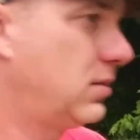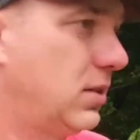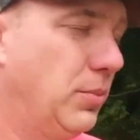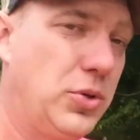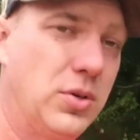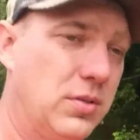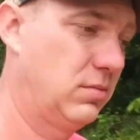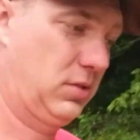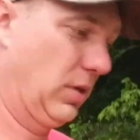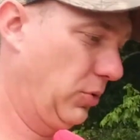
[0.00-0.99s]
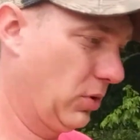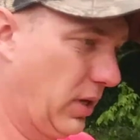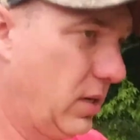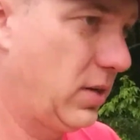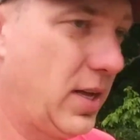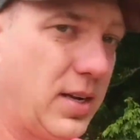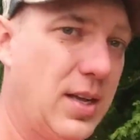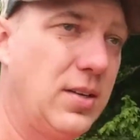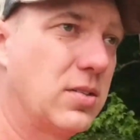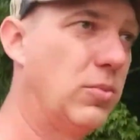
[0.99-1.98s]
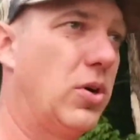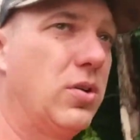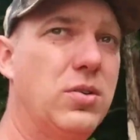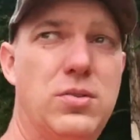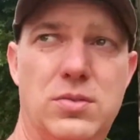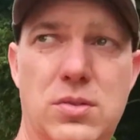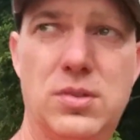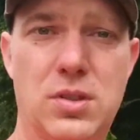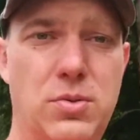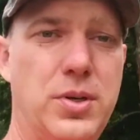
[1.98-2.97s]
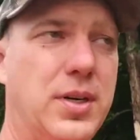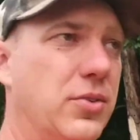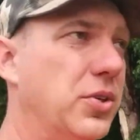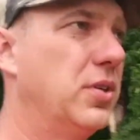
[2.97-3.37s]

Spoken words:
Come do it later that day, tomorrow, you know, whatever.